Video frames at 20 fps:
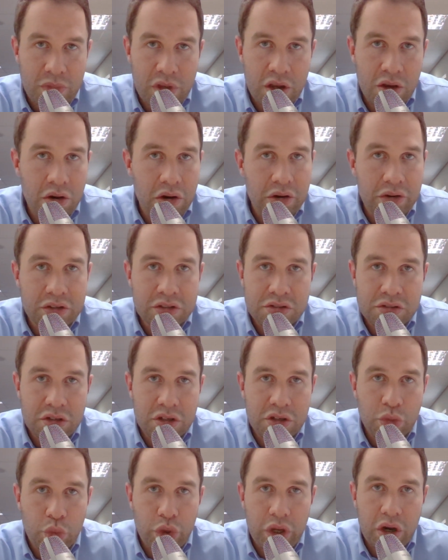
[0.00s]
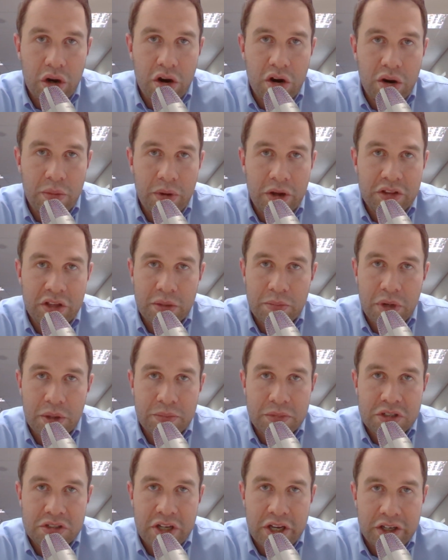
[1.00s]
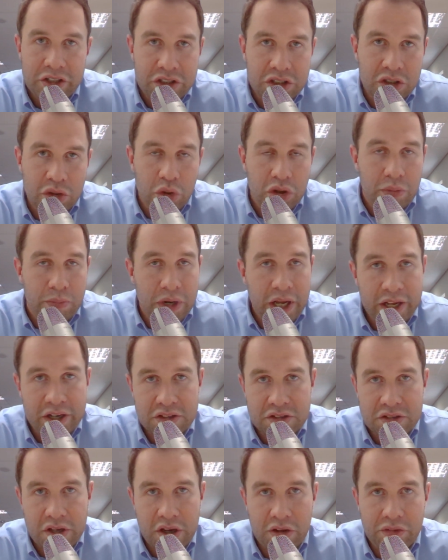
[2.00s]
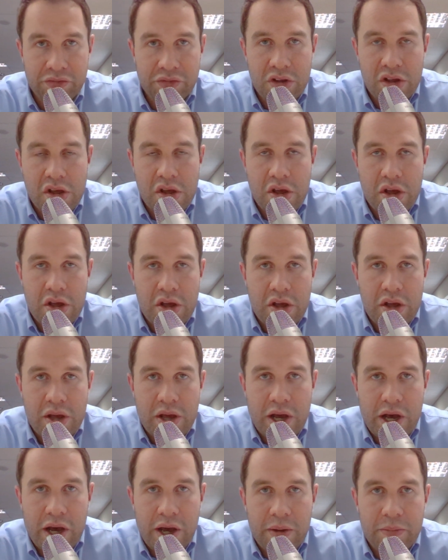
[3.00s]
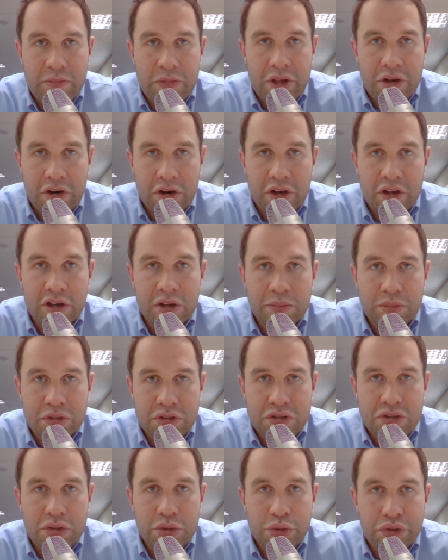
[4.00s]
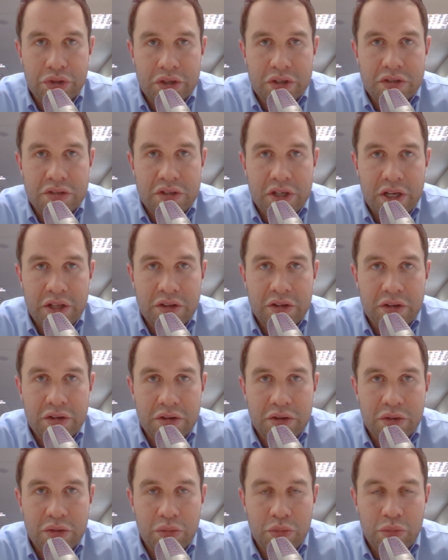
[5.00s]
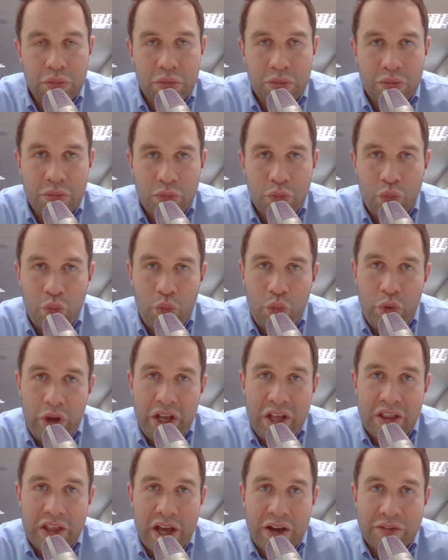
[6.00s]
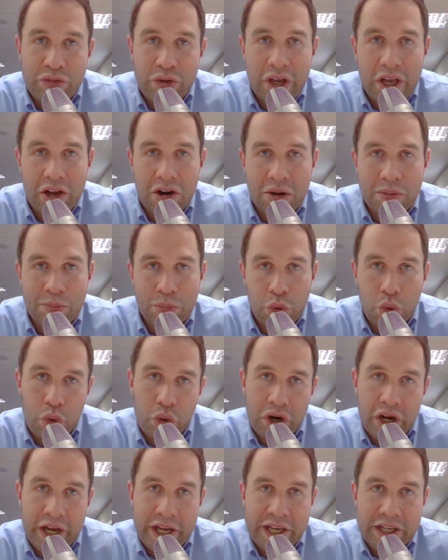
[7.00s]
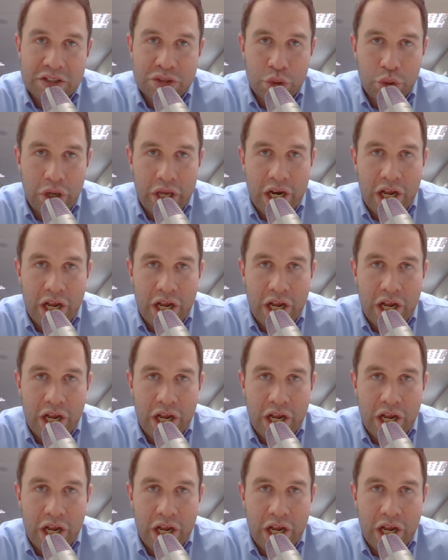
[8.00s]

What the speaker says: how concerned we are about the implementation or the plan itself, they're going to pursue this, and we either have to get on board, I guess, or get